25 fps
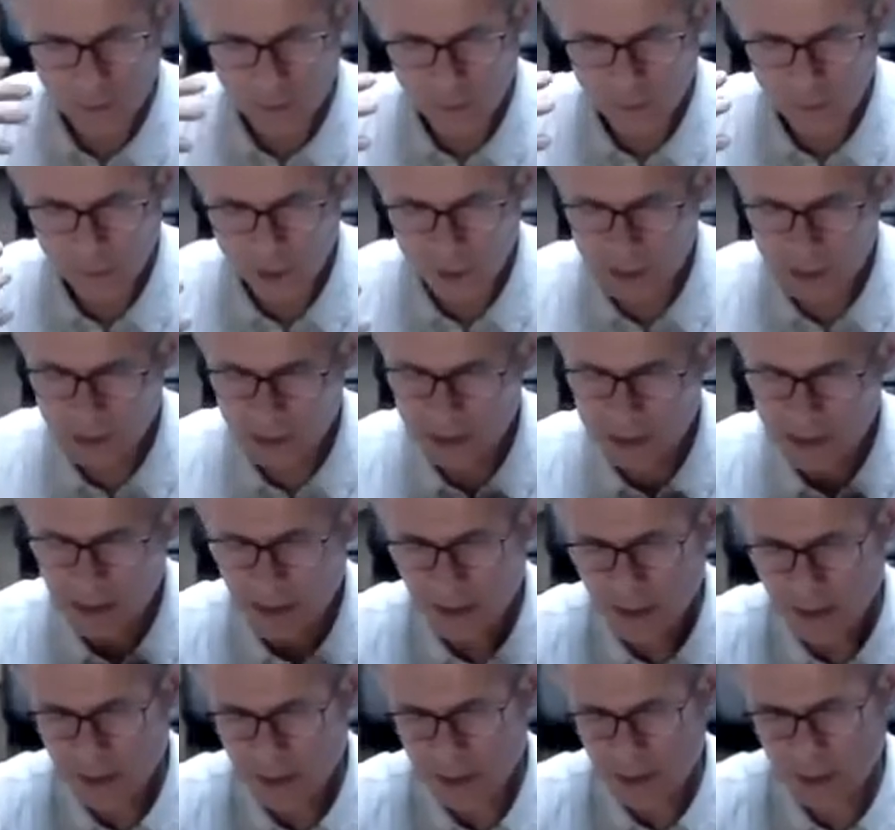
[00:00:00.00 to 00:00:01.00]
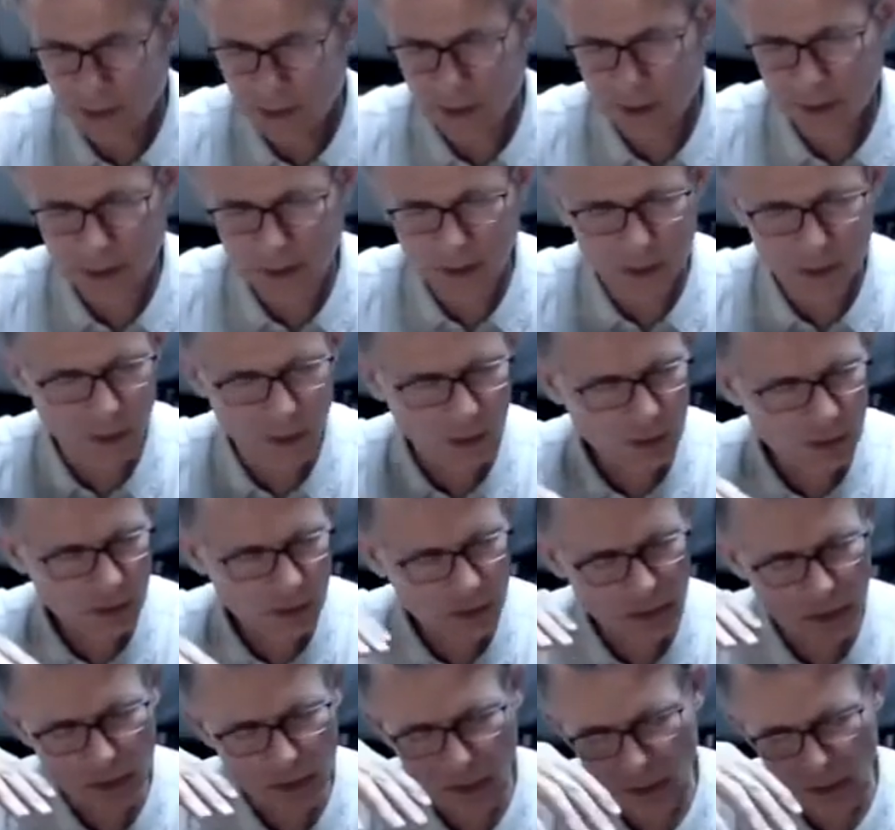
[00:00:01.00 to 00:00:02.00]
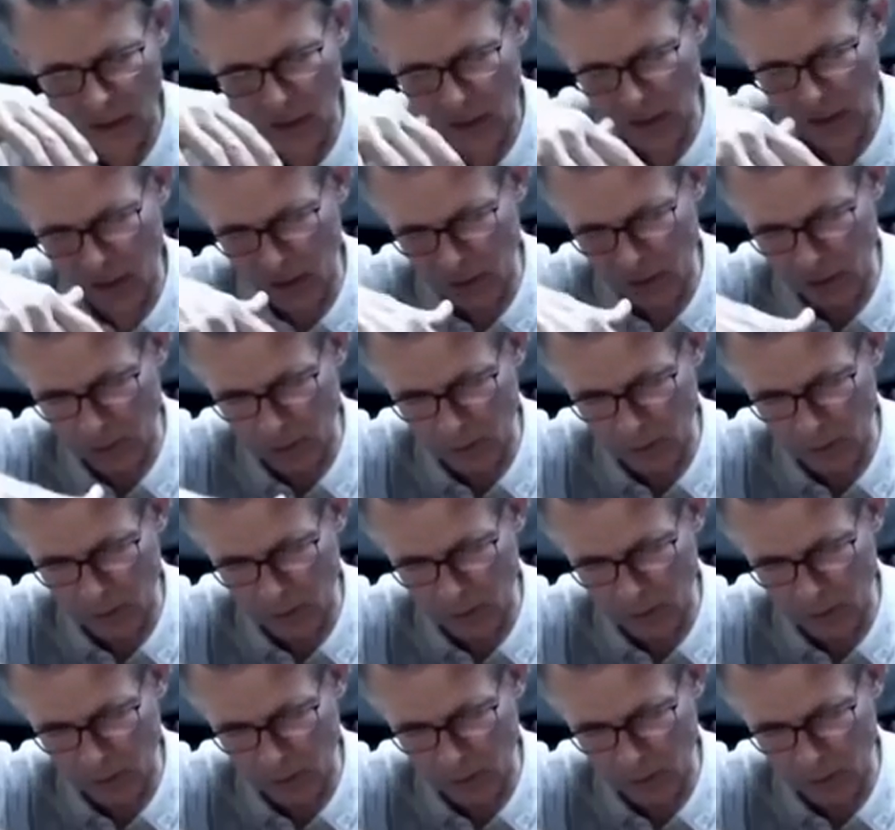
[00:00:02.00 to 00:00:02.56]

which is actually also